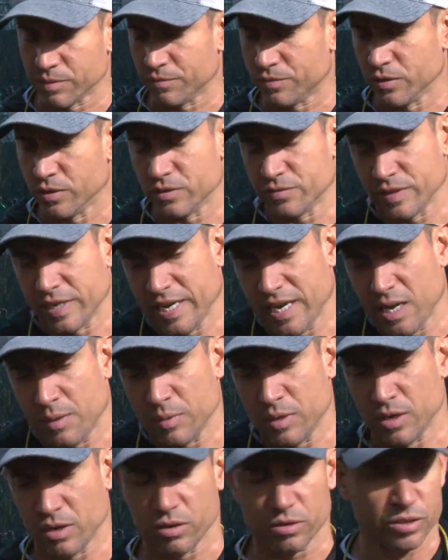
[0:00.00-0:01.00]
and flows of a
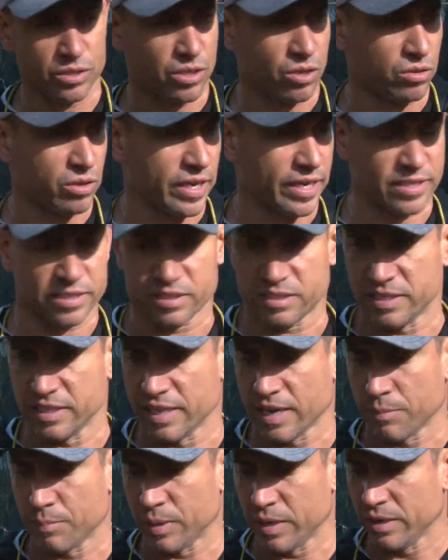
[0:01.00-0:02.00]
game. You don't like to see
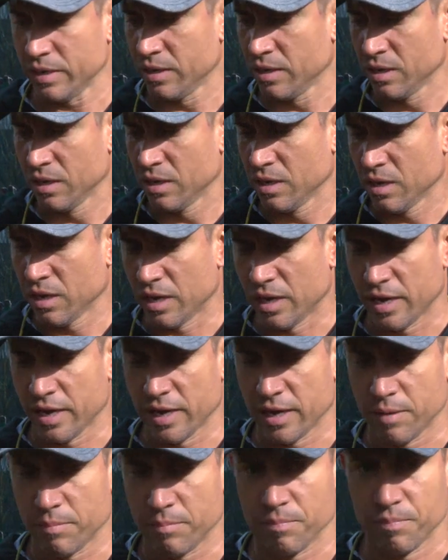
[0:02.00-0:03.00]
that, but
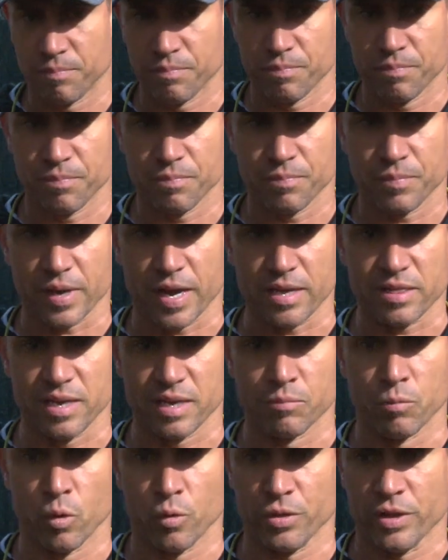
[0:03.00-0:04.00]
I
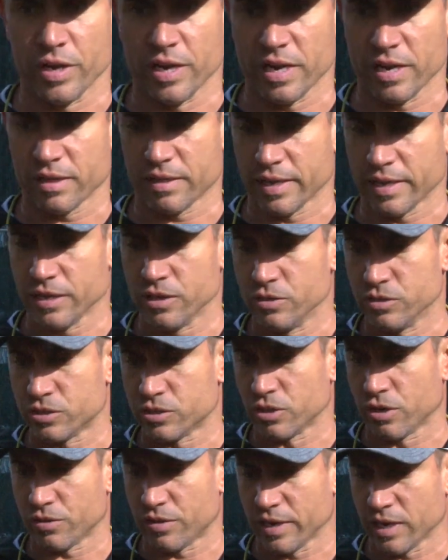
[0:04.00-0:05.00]
think more than anything, you just
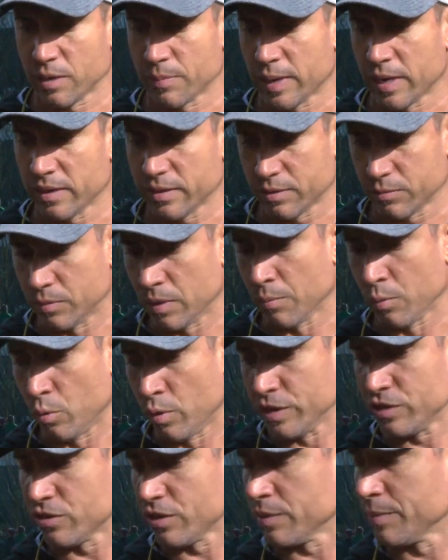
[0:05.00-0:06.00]
start thinking about, number
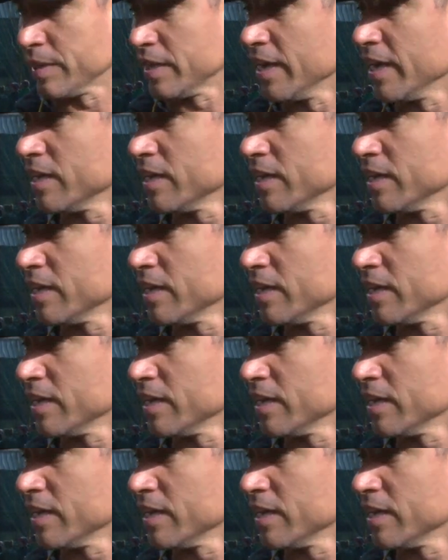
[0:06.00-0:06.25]
one, you start thinking about